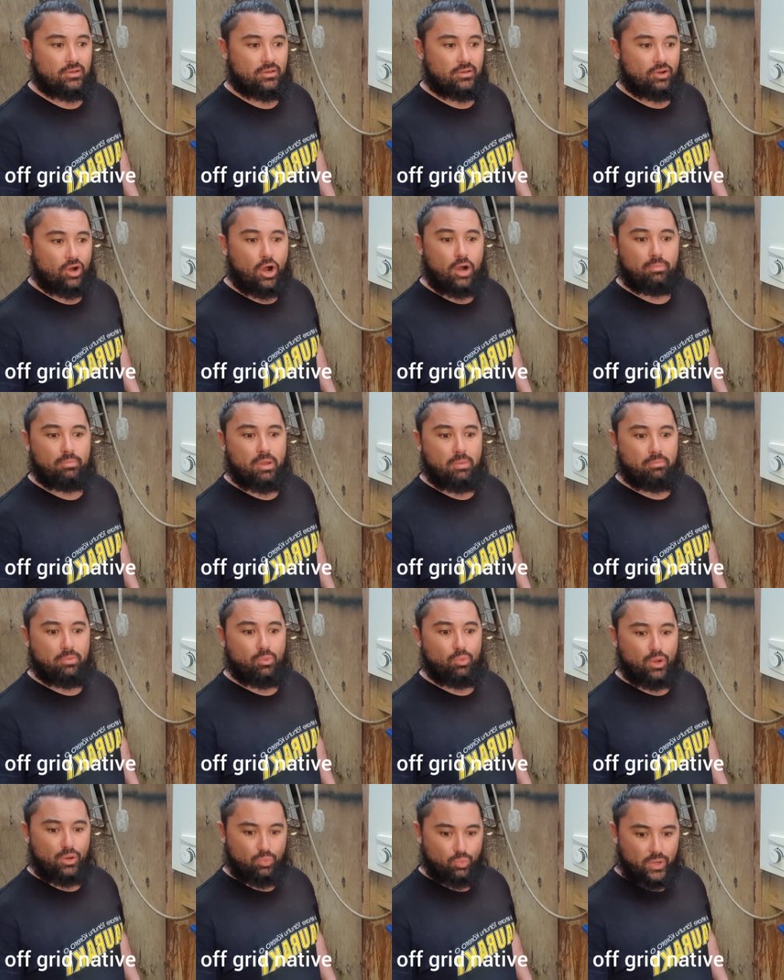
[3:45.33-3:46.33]
I remember
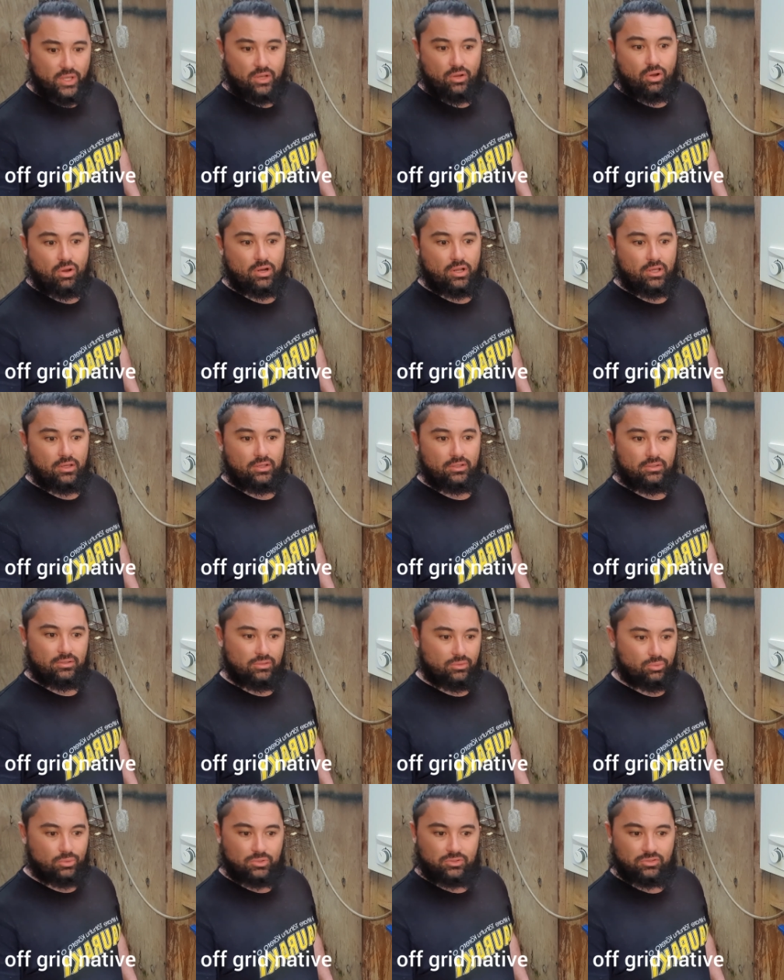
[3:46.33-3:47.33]
when we got it,
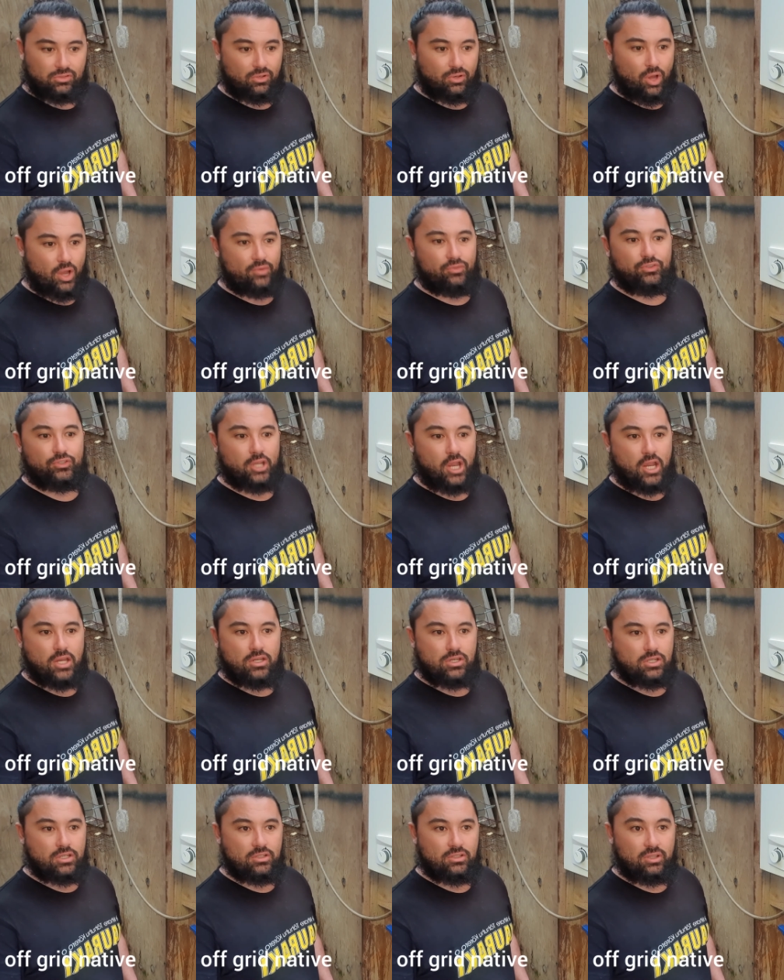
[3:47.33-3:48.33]
it was
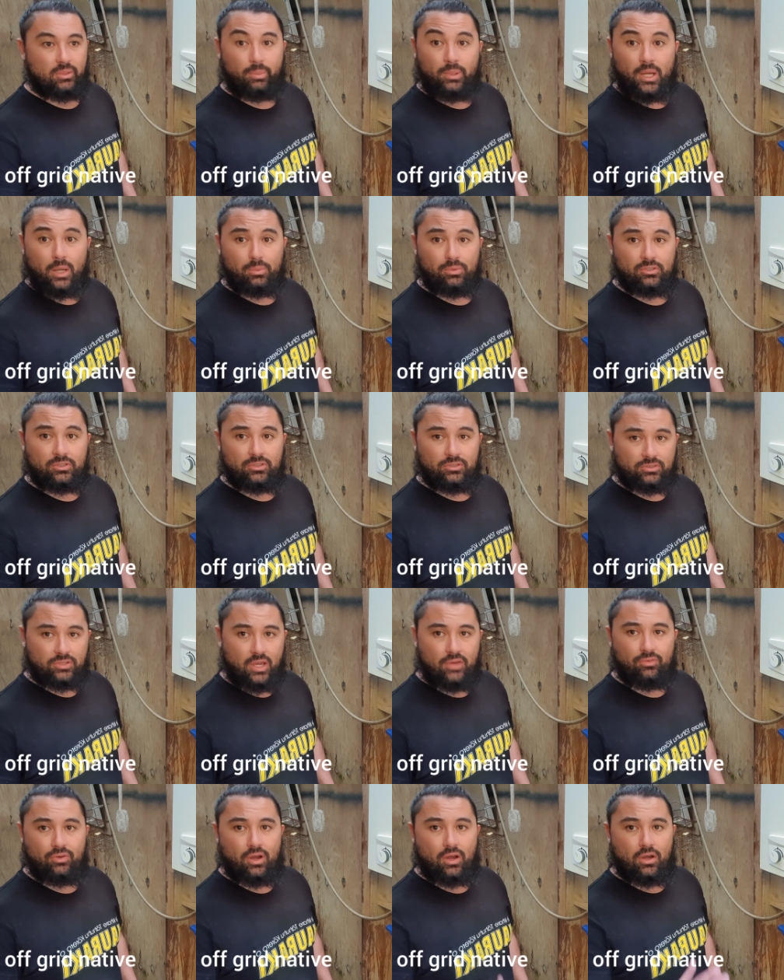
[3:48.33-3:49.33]
life-changing to be able to just
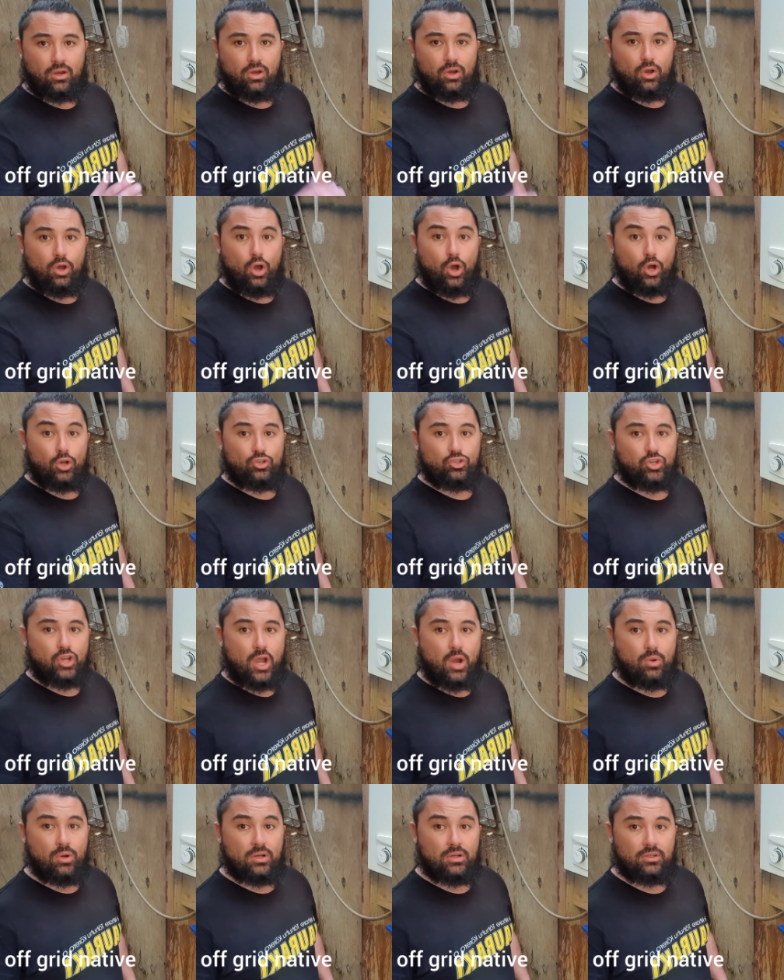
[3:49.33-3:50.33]
have a hot
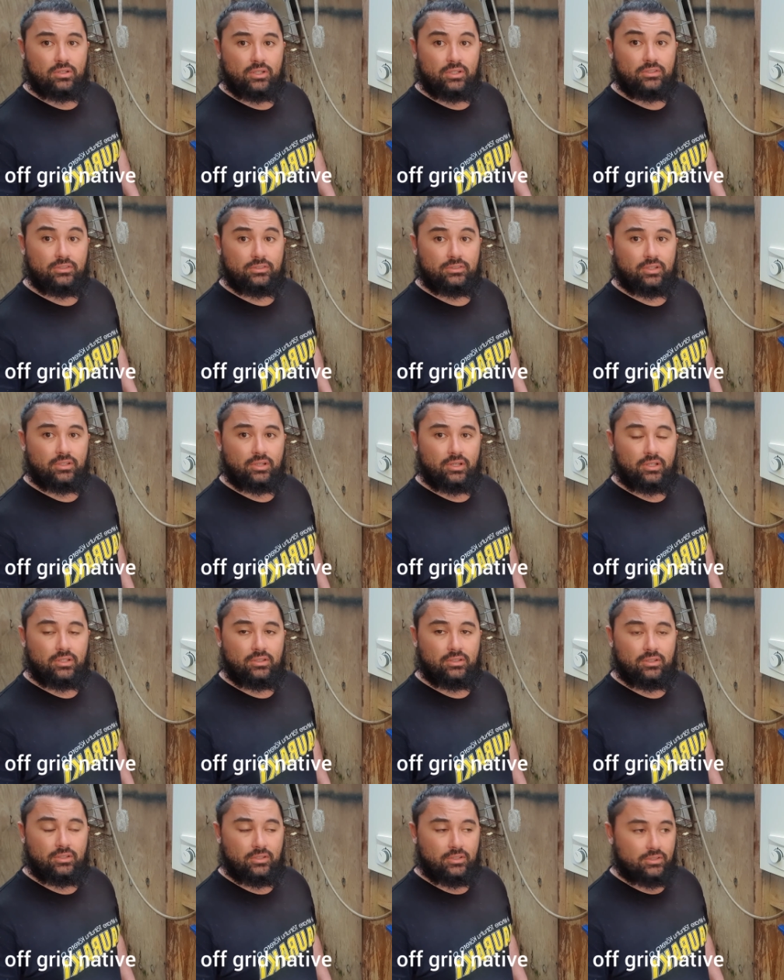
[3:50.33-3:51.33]
shower instantly.
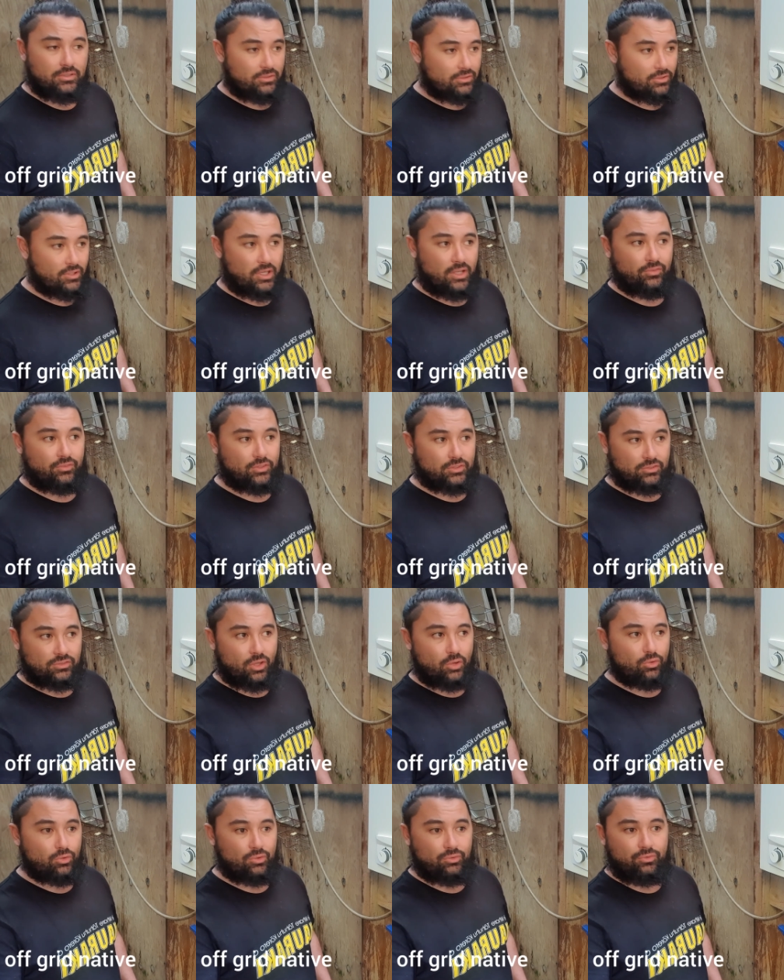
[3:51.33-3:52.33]
You didn't have to
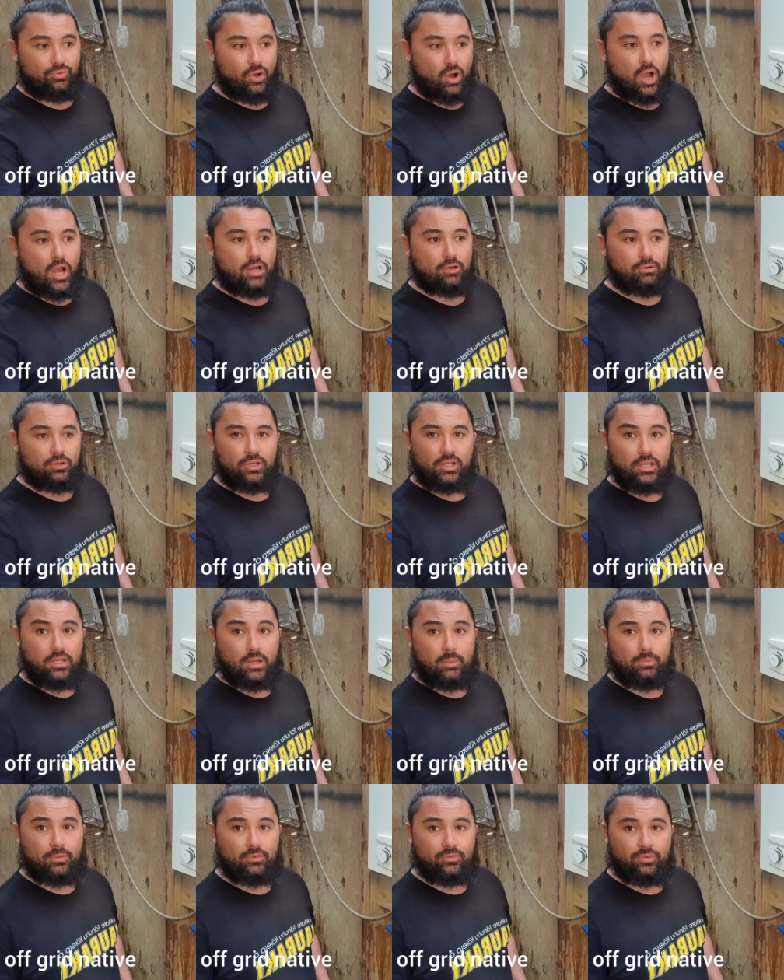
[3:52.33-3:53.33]
stoke the fire and heat
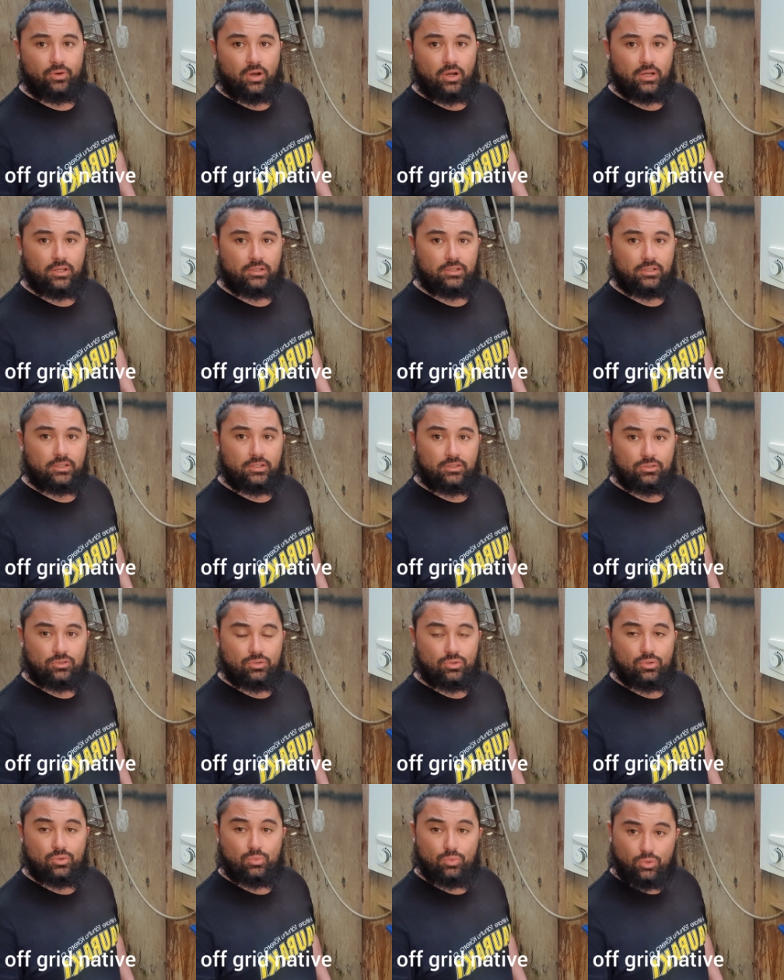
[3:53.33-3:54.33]
up the fire to get
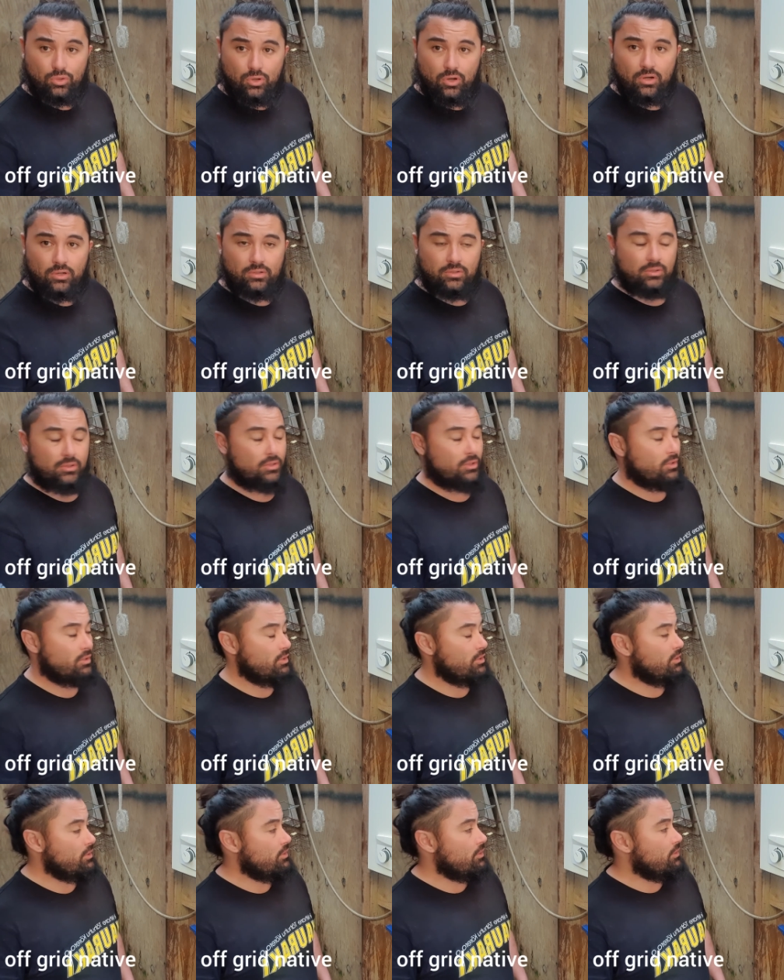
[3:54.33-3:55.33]
your water hot.
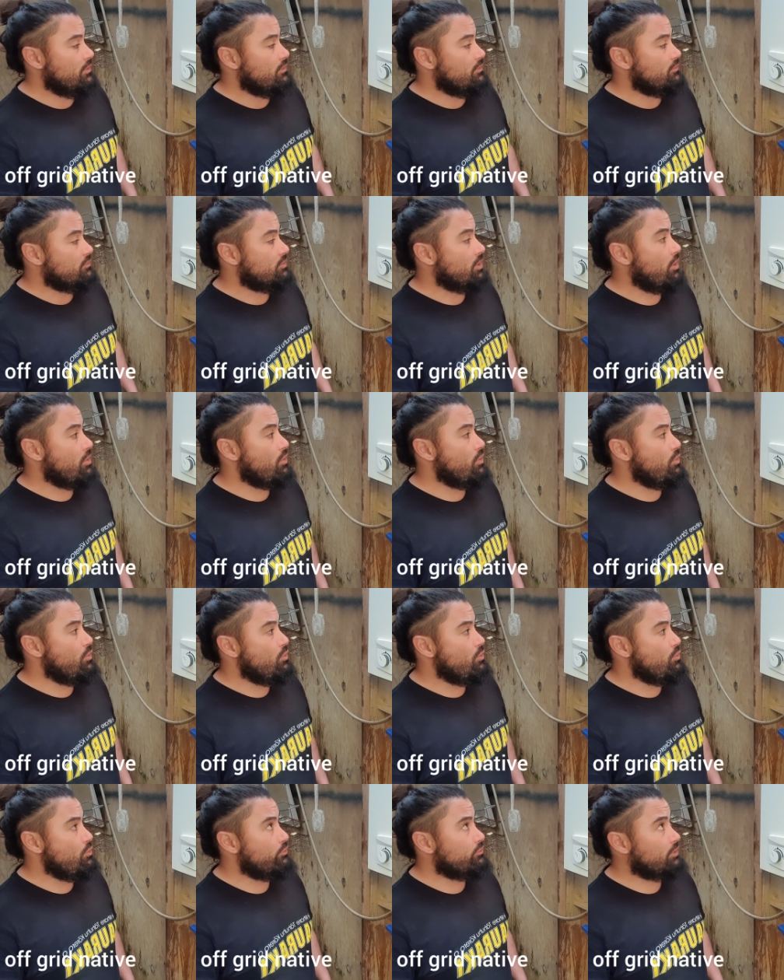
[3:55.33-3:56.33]

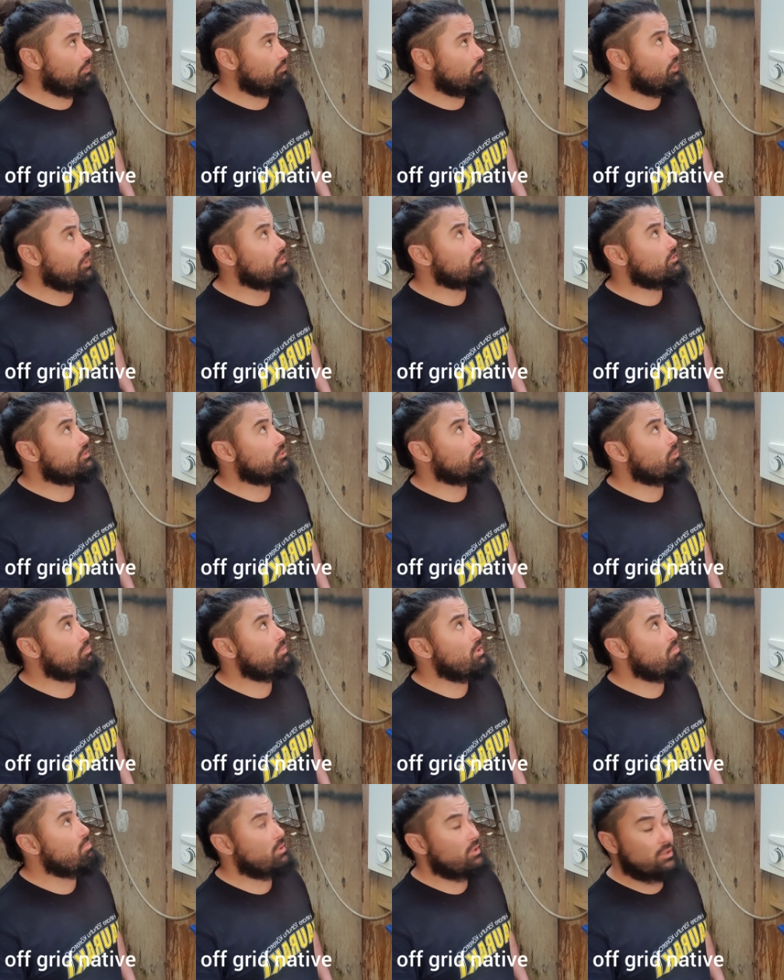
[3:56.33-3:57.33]
So some things to
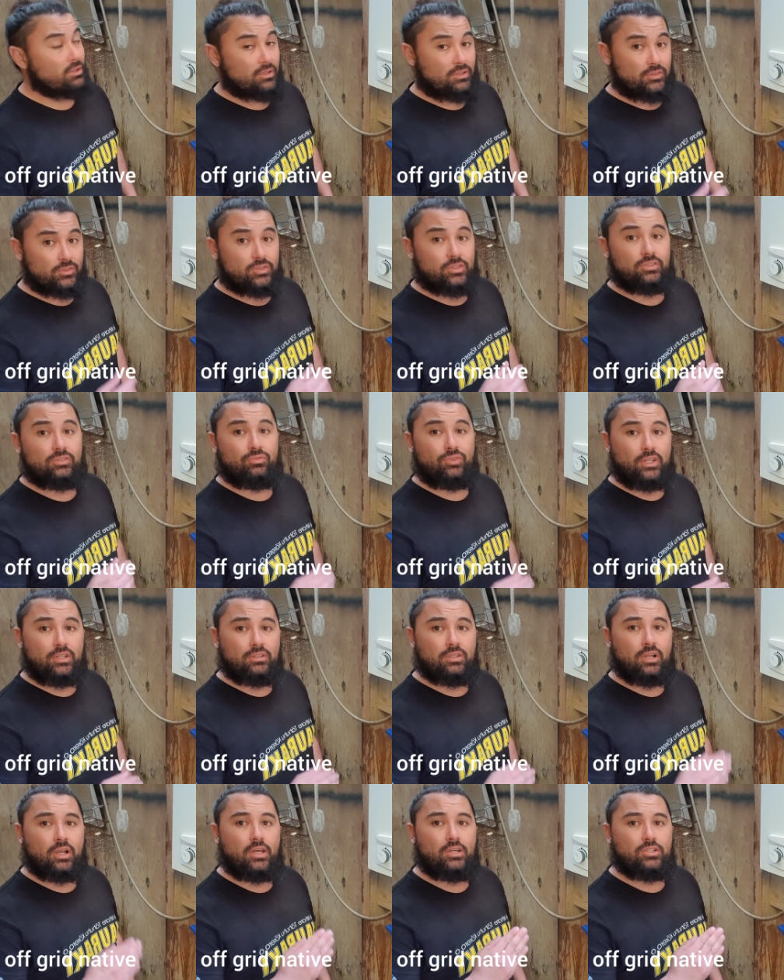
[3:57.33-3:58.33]
remember is just
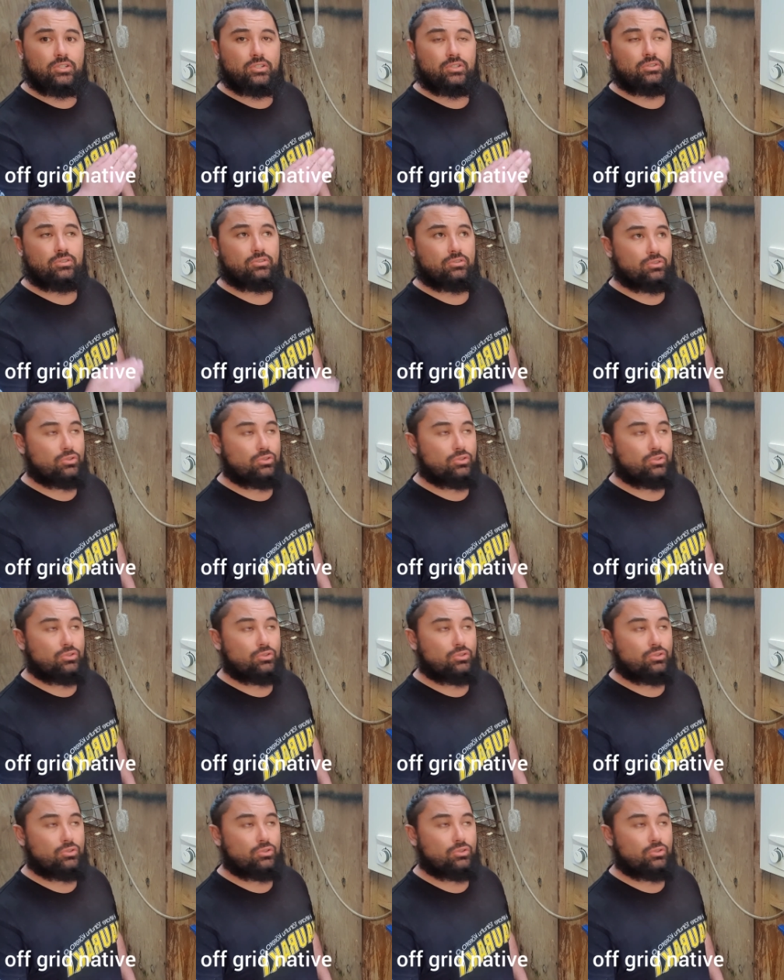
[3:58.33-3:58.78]
ventilation.